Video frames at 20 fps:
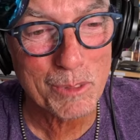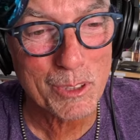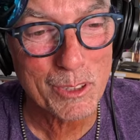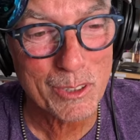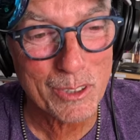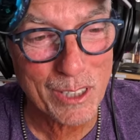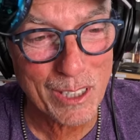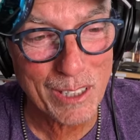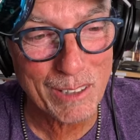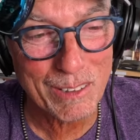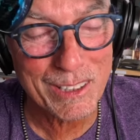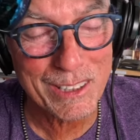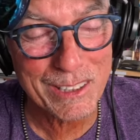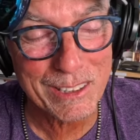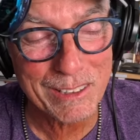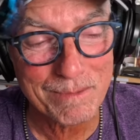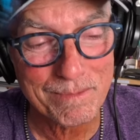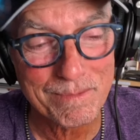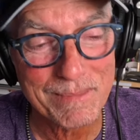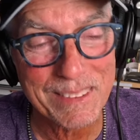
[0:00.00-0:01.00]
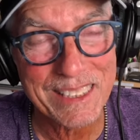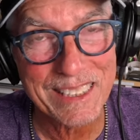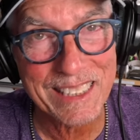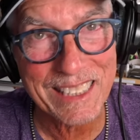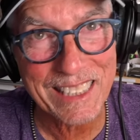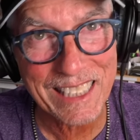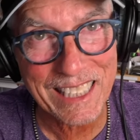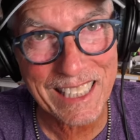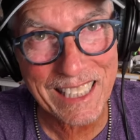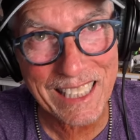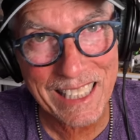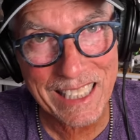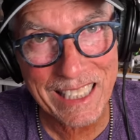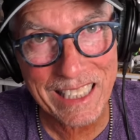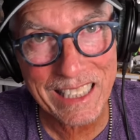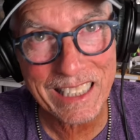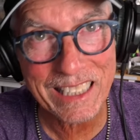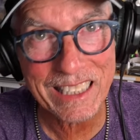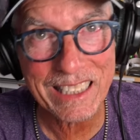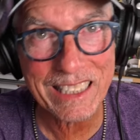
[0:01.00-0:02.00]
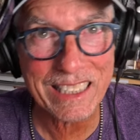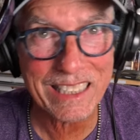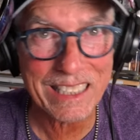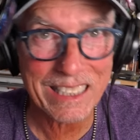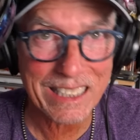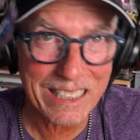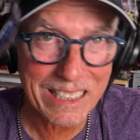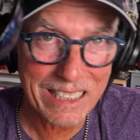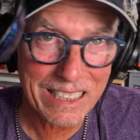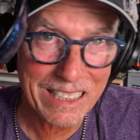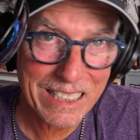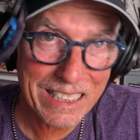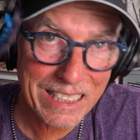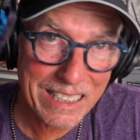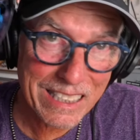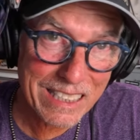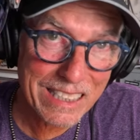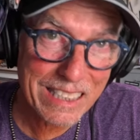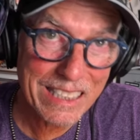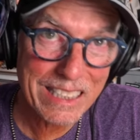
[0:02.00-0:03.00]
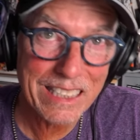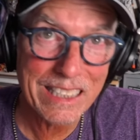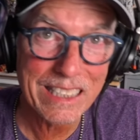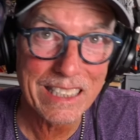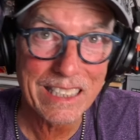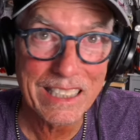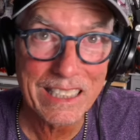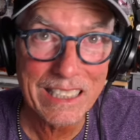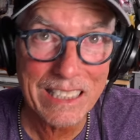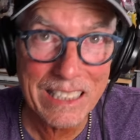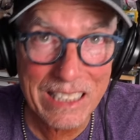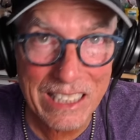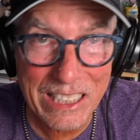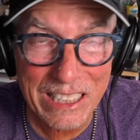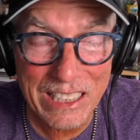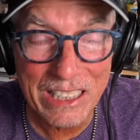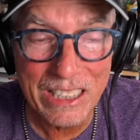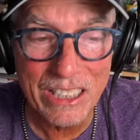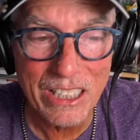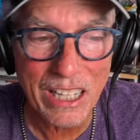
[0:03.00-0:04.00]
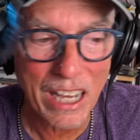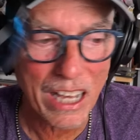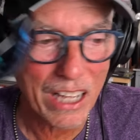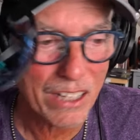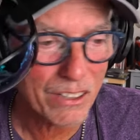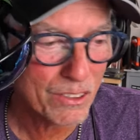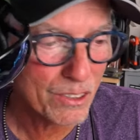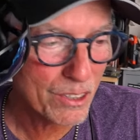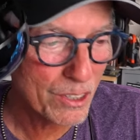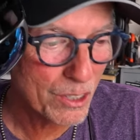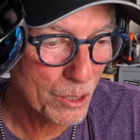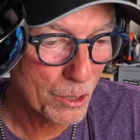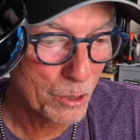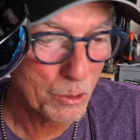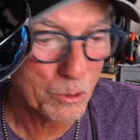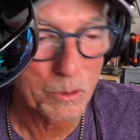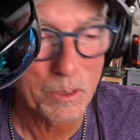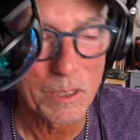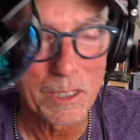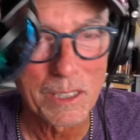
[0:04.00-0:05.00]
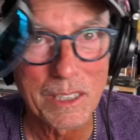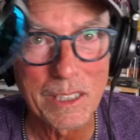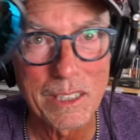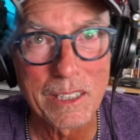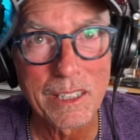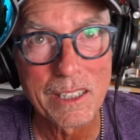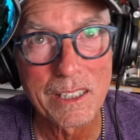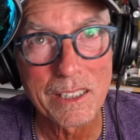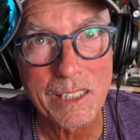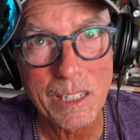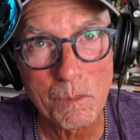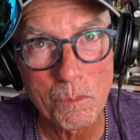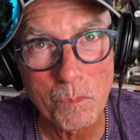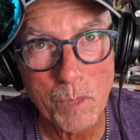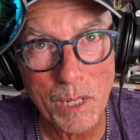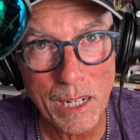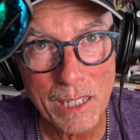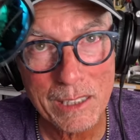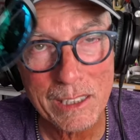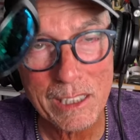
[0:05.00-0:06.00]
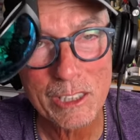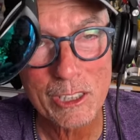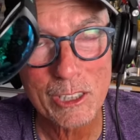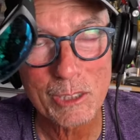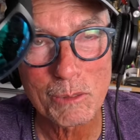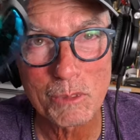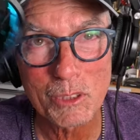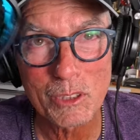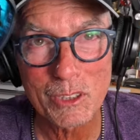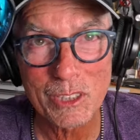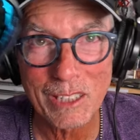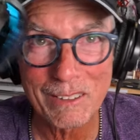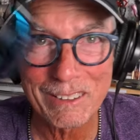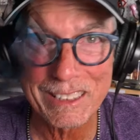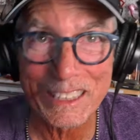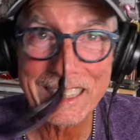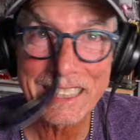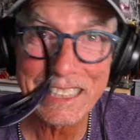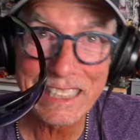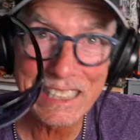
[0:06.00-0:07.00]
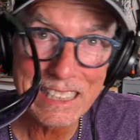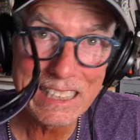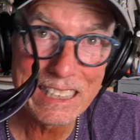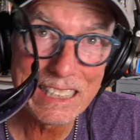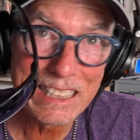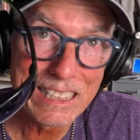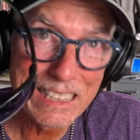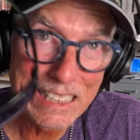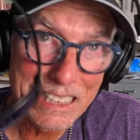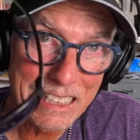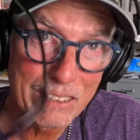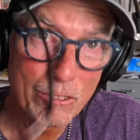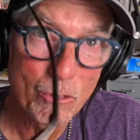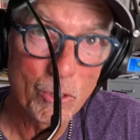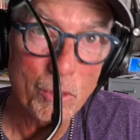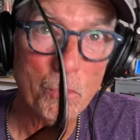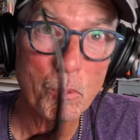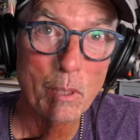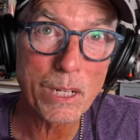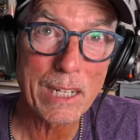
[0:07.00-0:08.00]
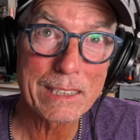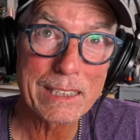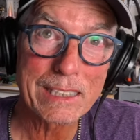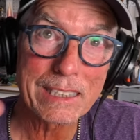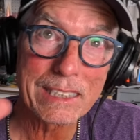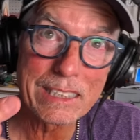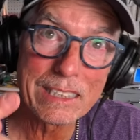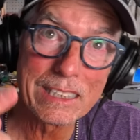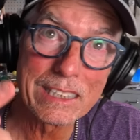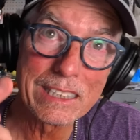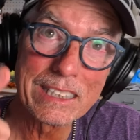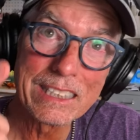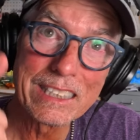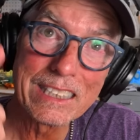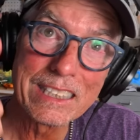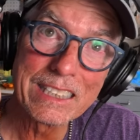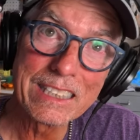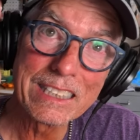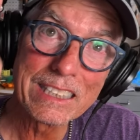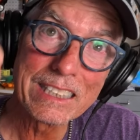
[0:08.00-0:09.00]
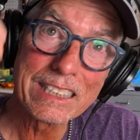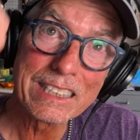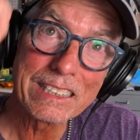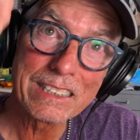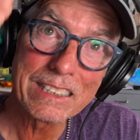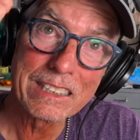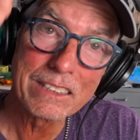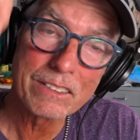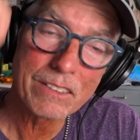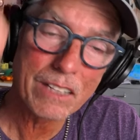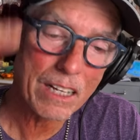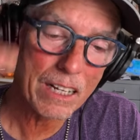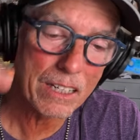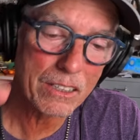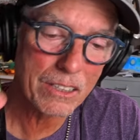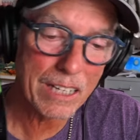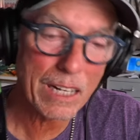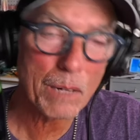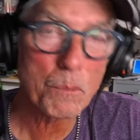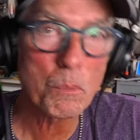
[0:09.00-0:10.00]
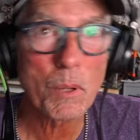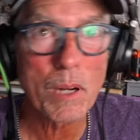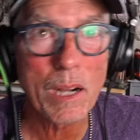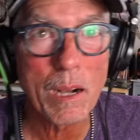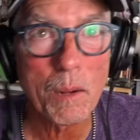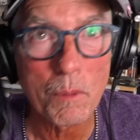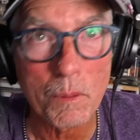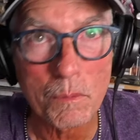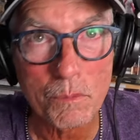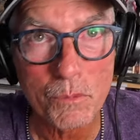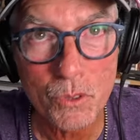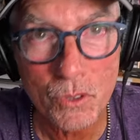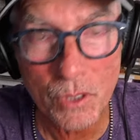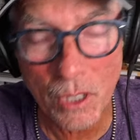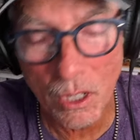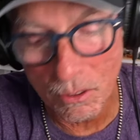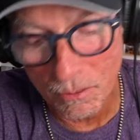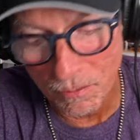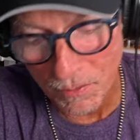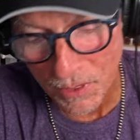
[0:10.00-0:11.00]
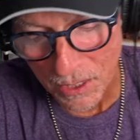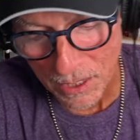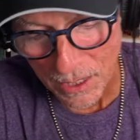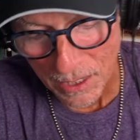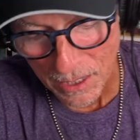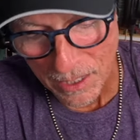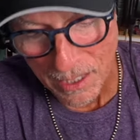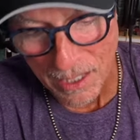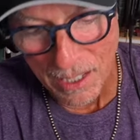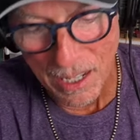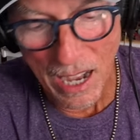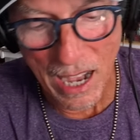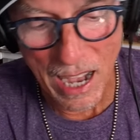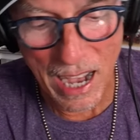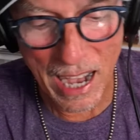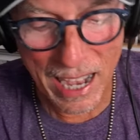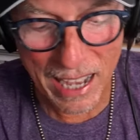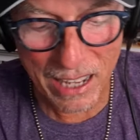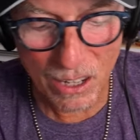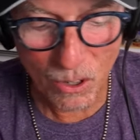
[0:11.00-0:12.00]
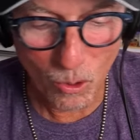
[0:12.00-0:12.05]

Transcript: service? I don't know. Combine customer service with price, and you got a problem. So I